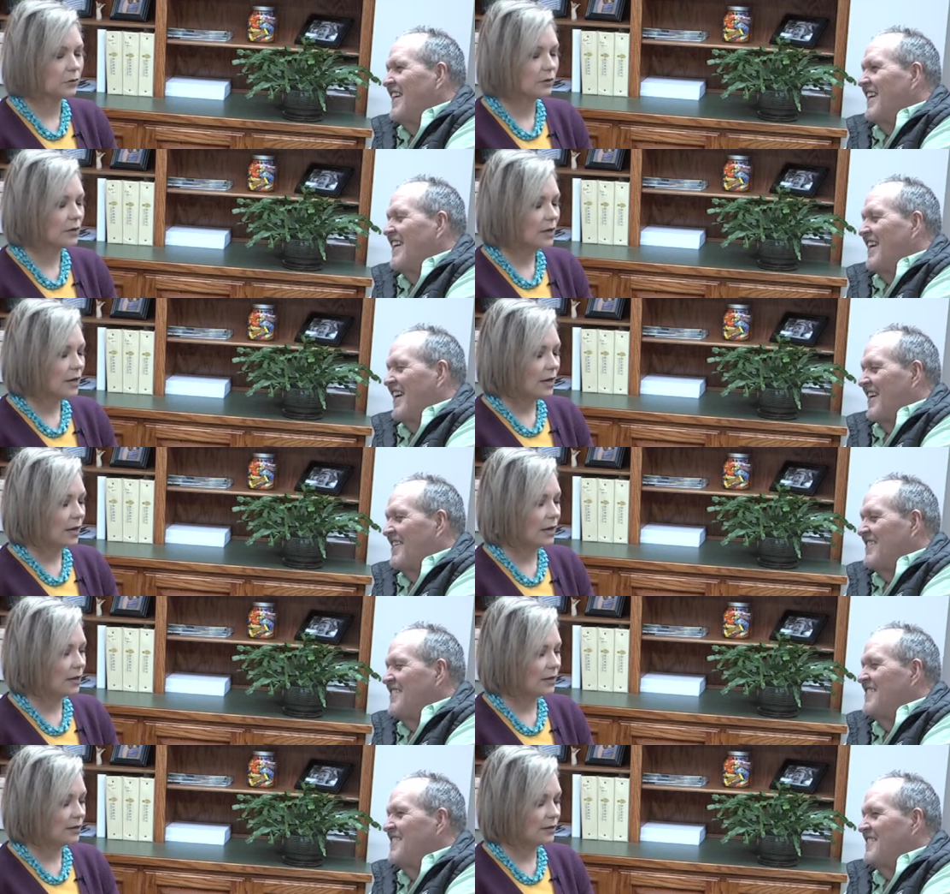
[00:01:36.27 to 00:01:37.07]
Speaker 1: There you go.
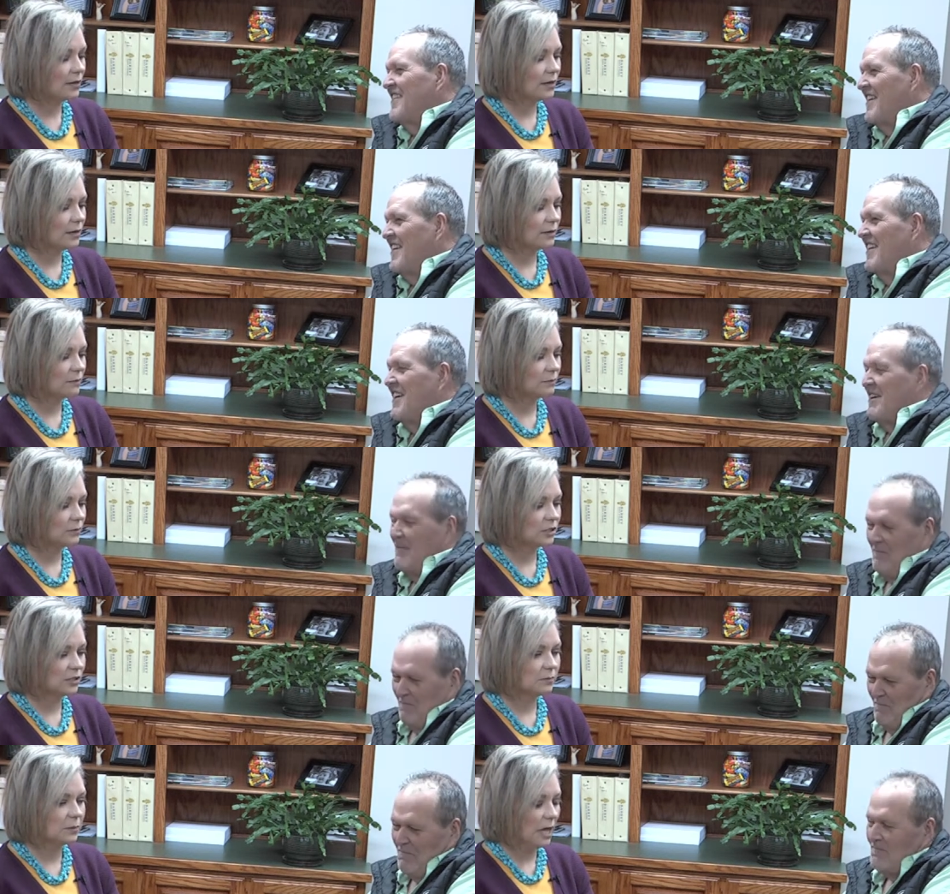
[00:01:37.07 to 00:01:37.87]
And um, you go.
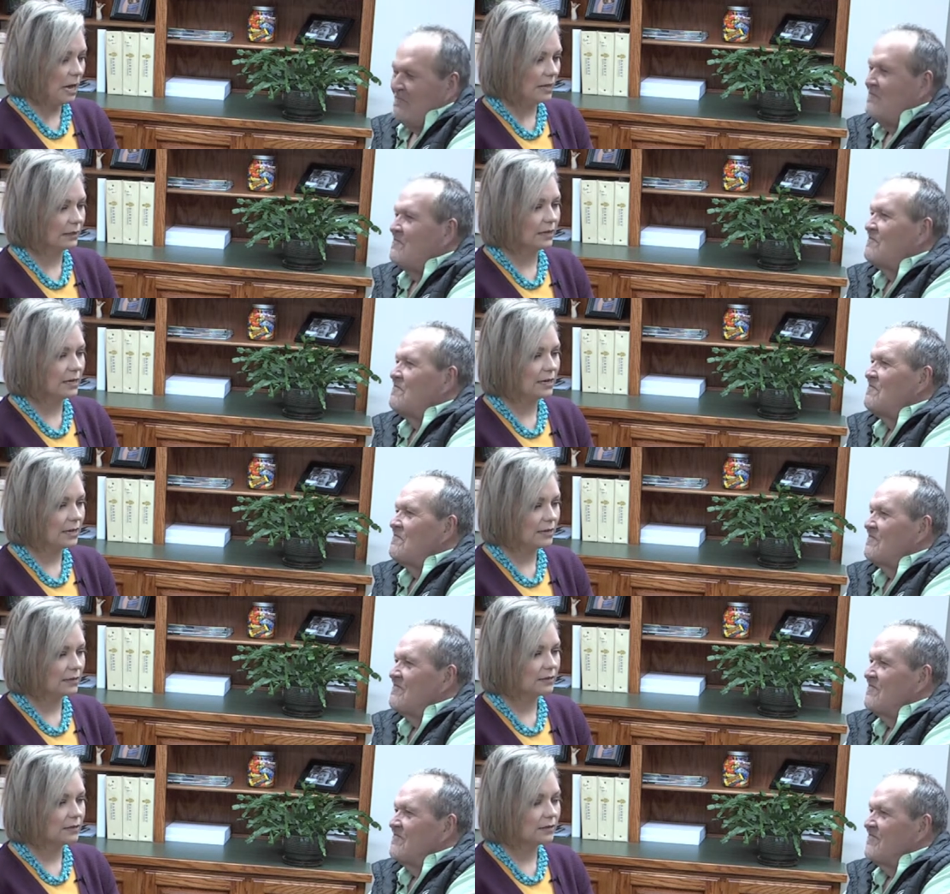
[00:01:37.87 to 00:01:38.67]
just blindly,
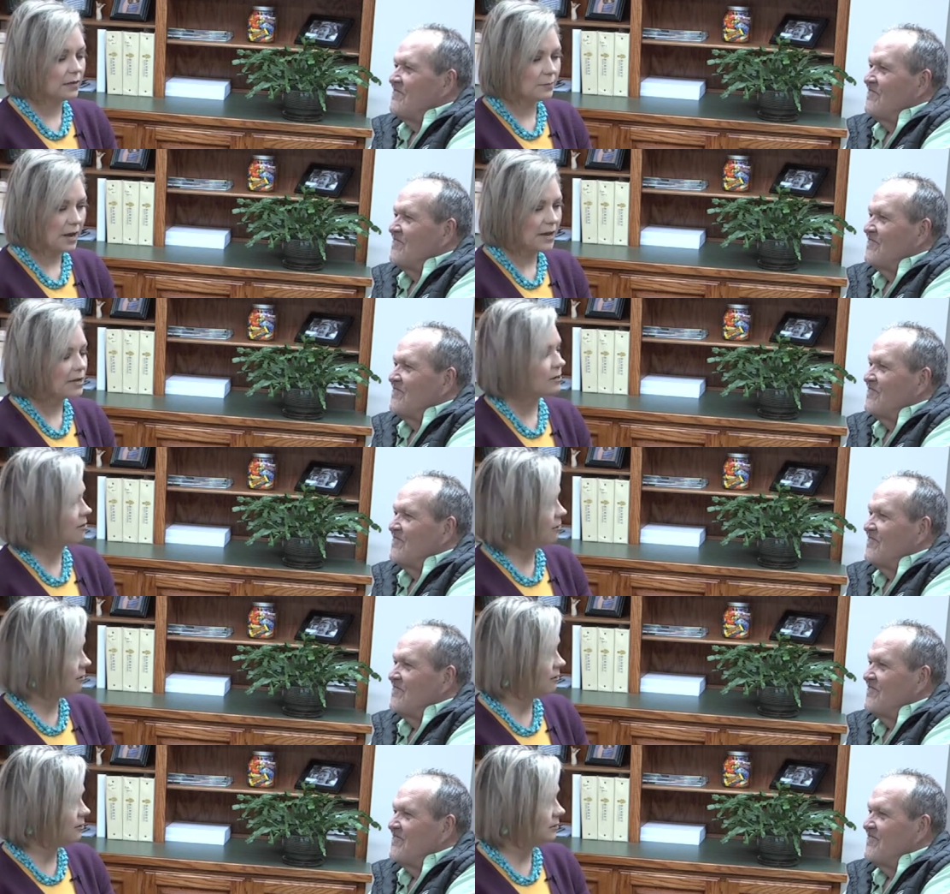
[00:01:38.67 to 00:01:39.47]
and the bank
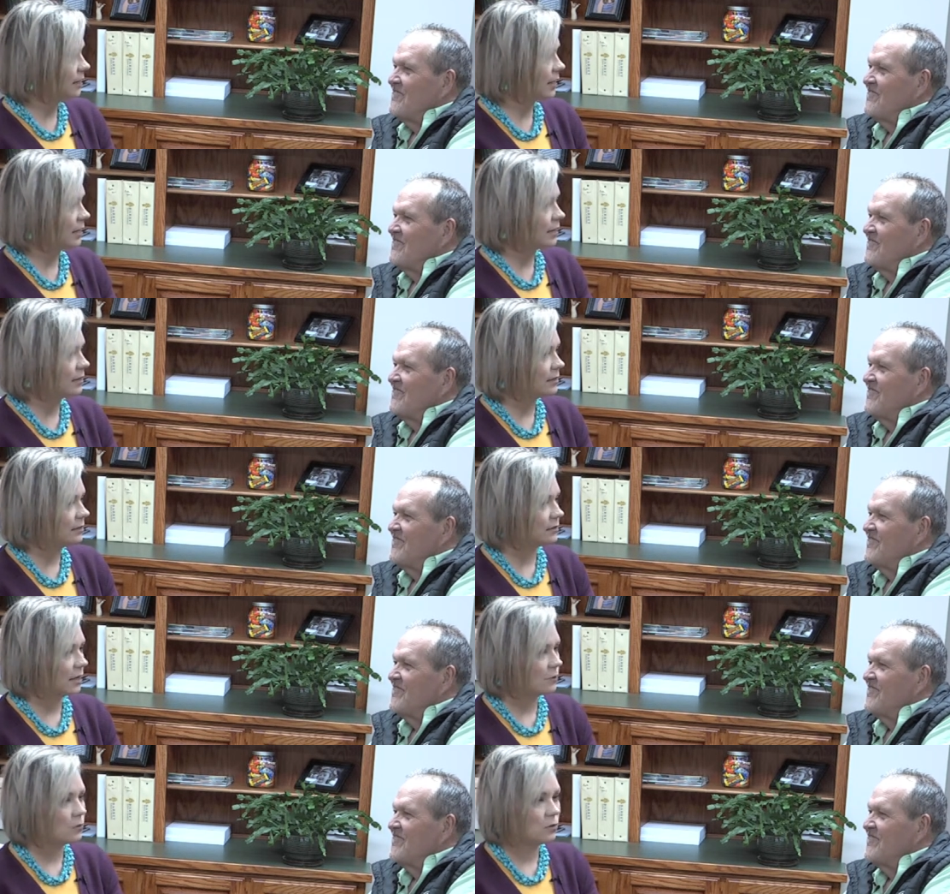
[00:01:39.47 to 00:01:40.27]
called
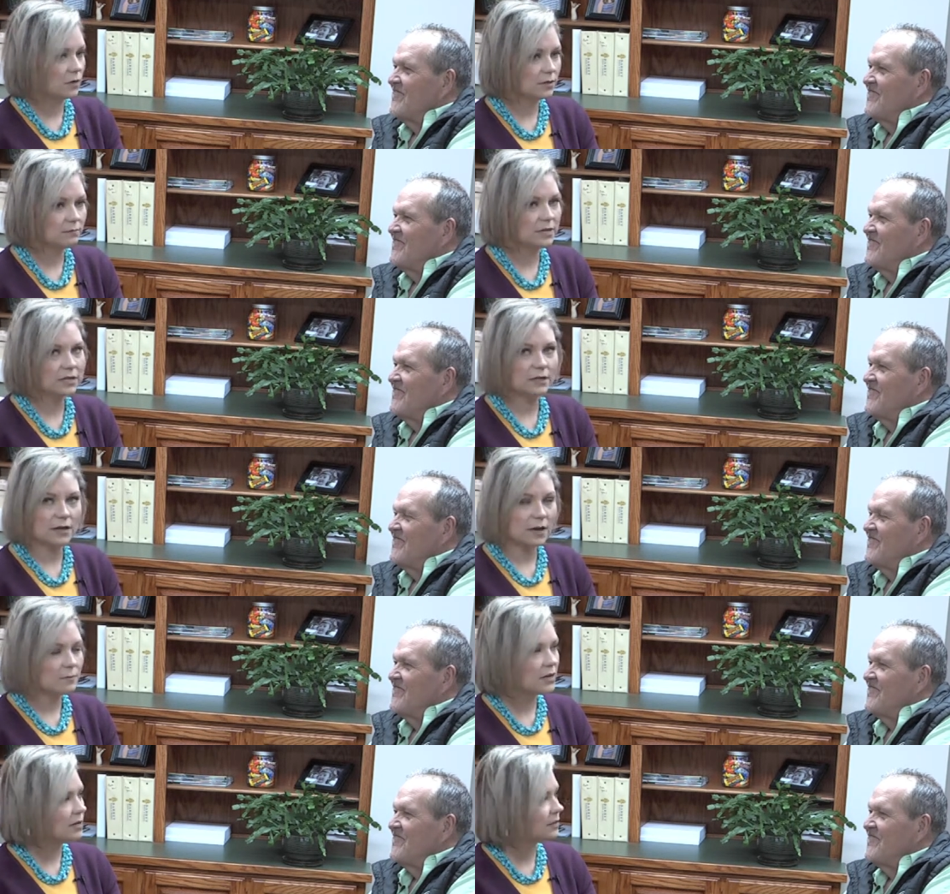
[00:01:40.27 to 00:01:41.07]
and they wanted me to
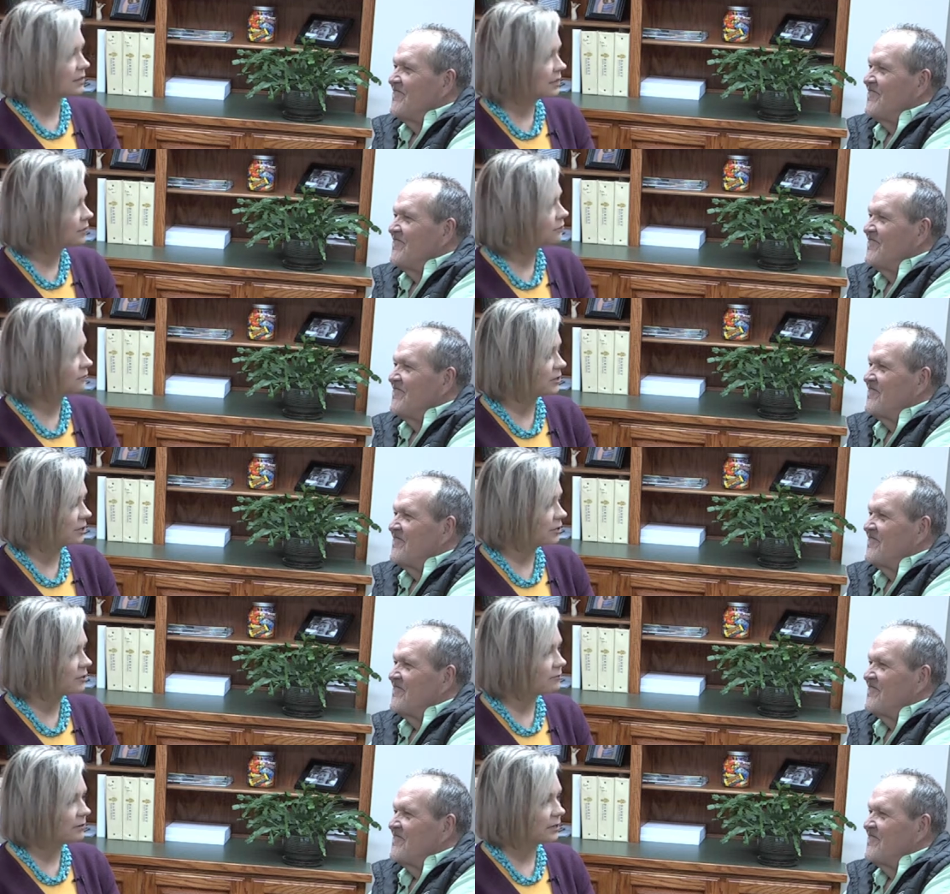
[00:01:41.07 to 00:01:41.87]
come in and
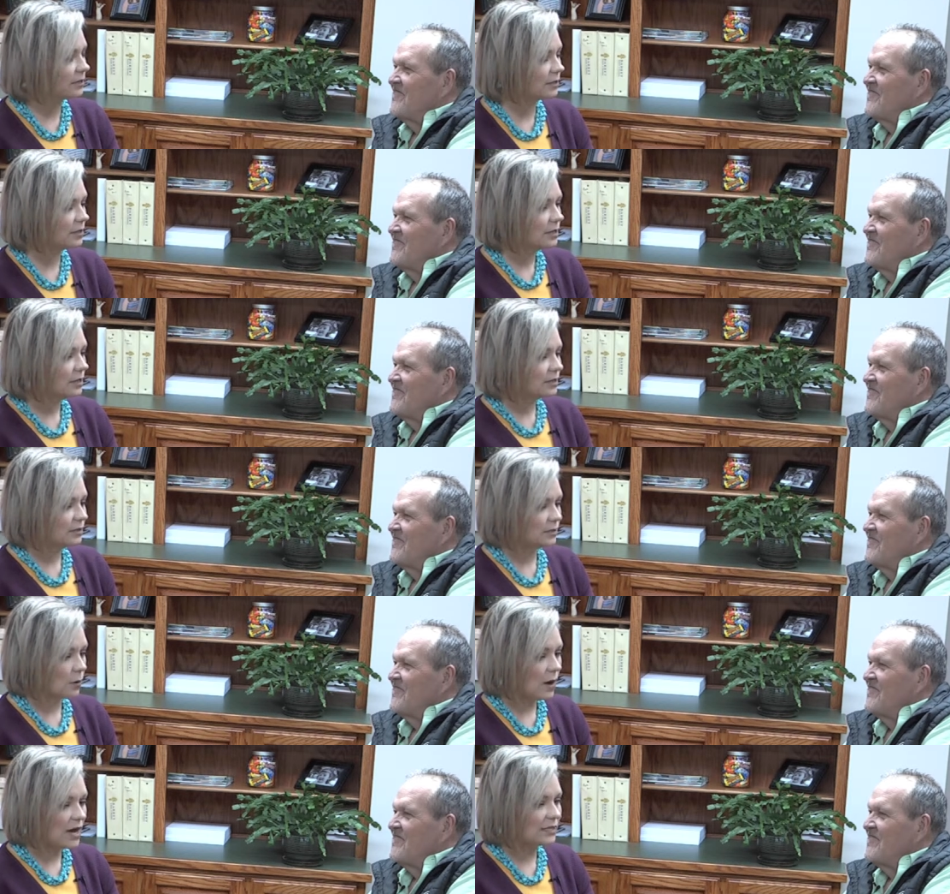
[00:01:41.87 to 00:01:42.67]
interview, and
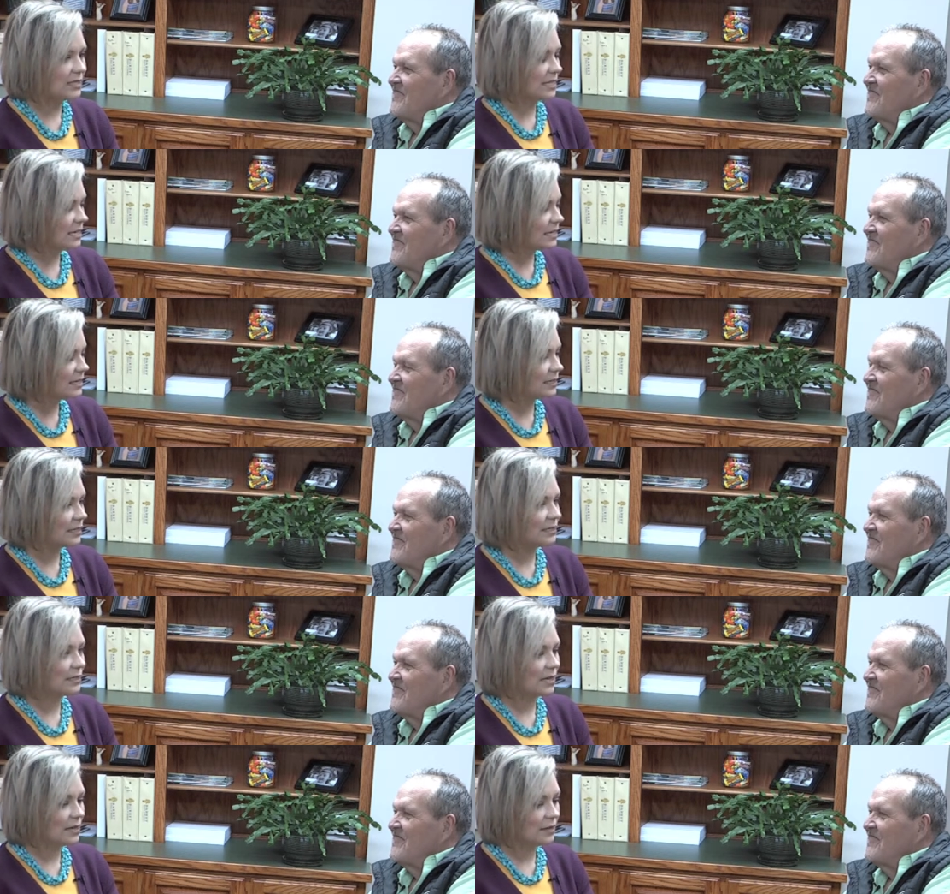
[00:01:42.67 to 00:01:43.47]
so I did,
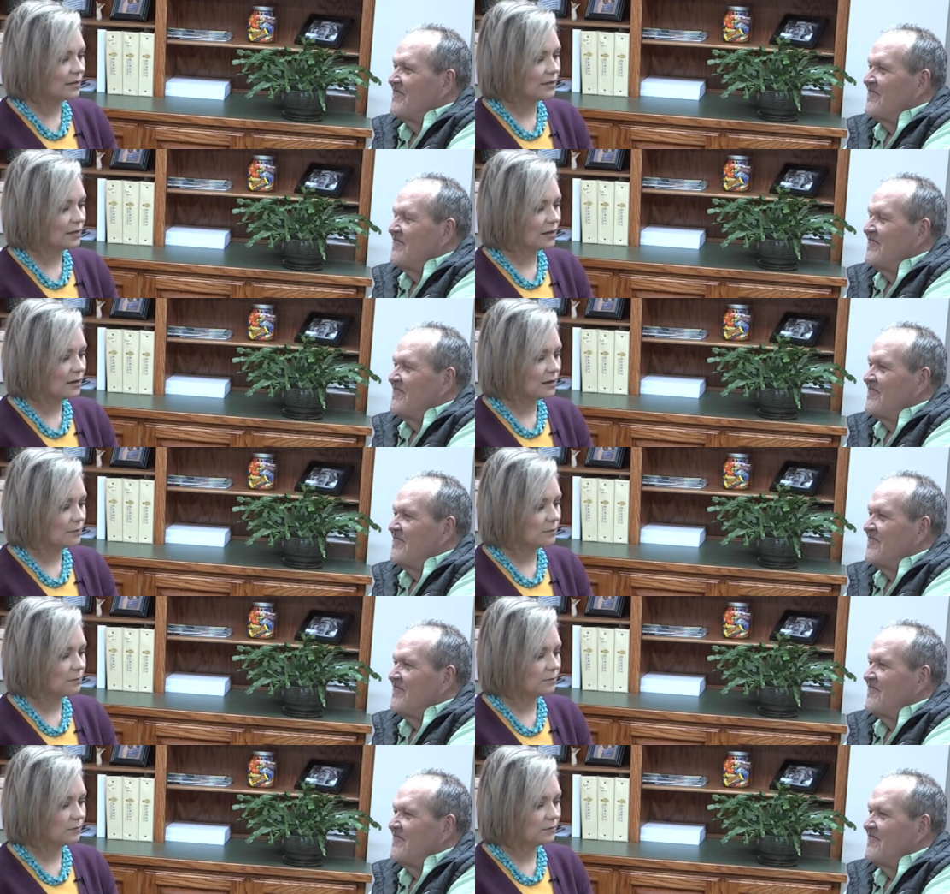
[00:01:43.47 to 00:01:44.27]
and and
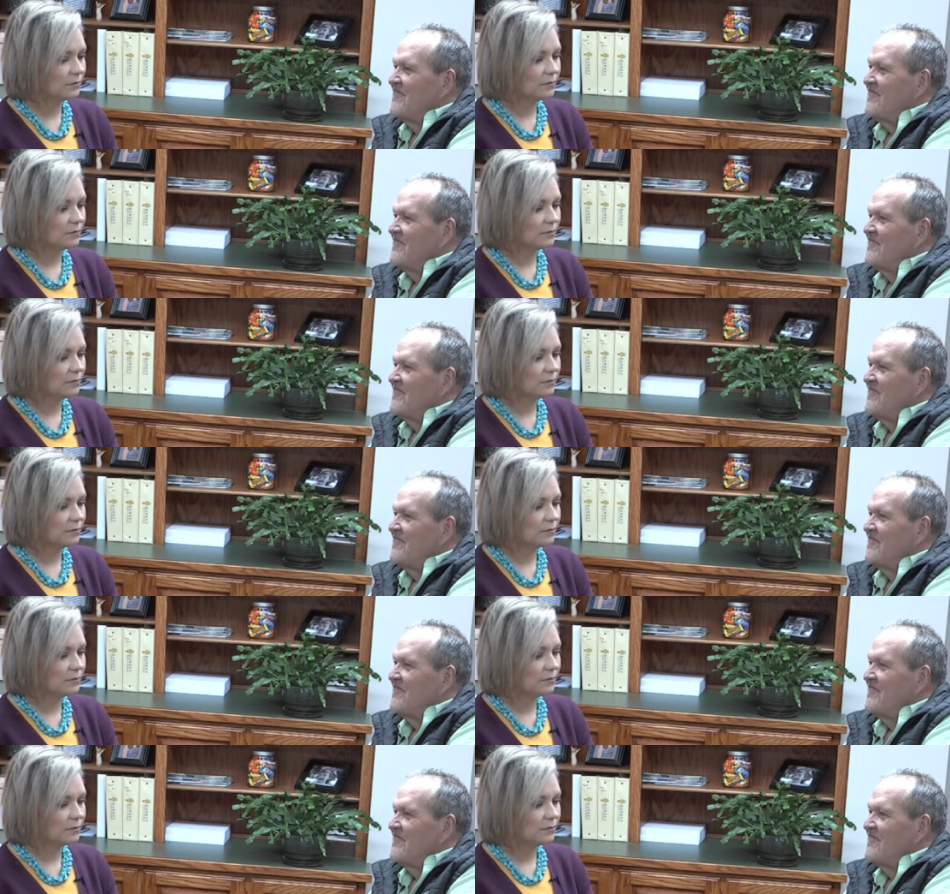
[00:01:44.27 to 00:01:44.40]
um,